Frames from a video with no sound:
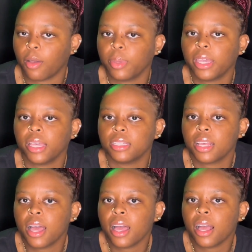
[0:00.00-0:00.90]
Because
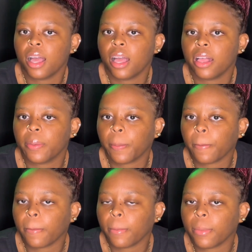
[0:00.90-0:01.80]

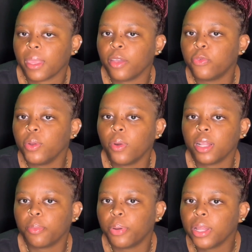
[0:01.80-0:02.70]
if we want
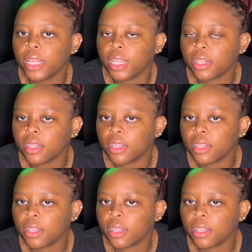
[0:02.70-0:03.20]
to put it